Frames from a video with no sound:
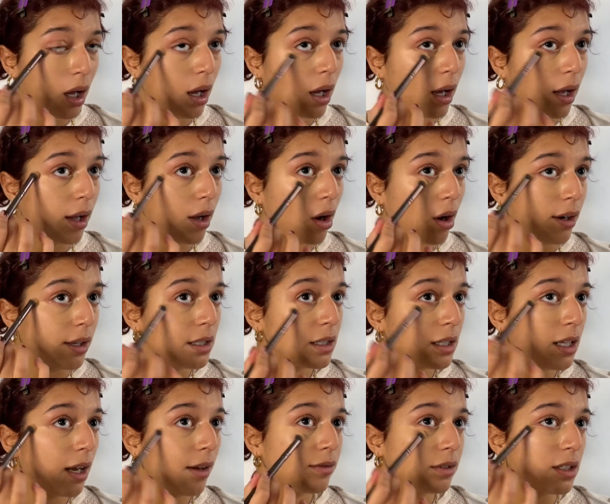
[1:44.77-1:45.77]
I
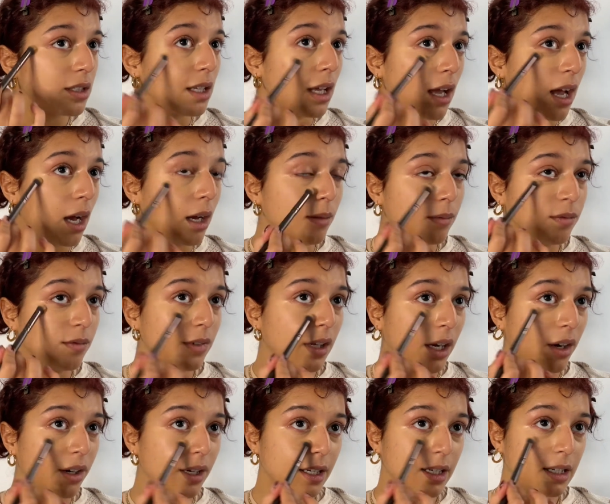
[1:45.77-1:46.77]
honestly have to say I'm
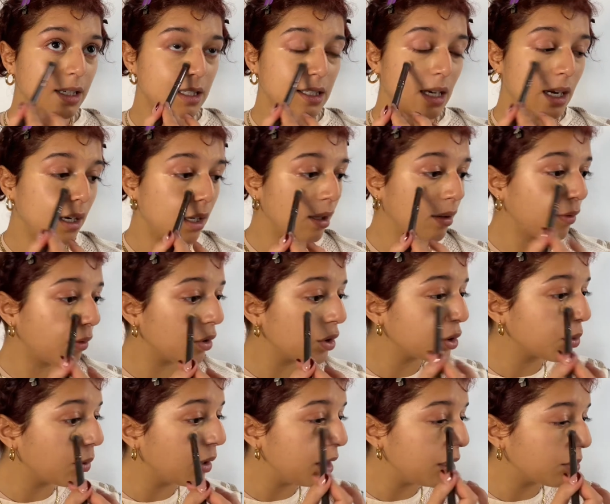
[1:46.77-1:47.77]
very excited for
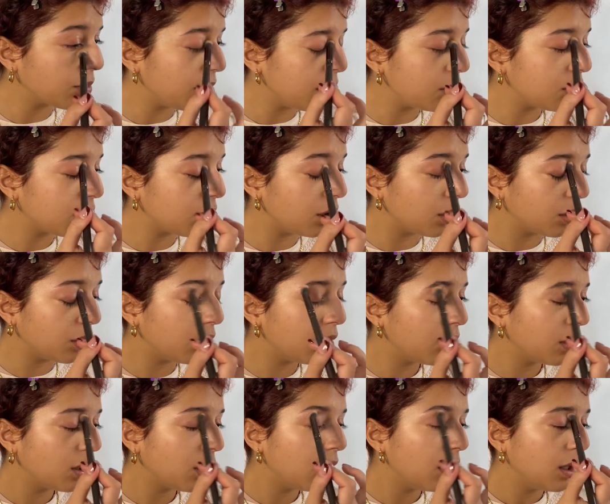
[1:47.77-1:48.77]
2022.
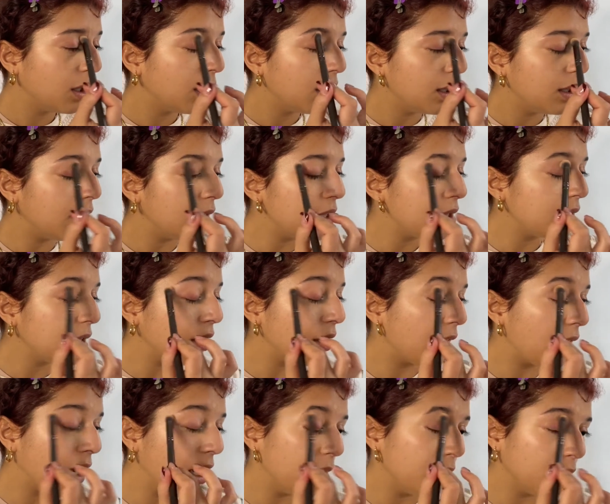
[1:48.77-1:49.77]
This year
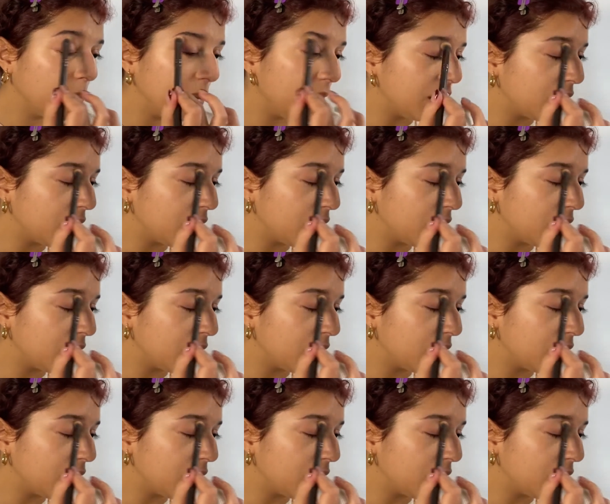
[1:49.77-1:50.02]
I will be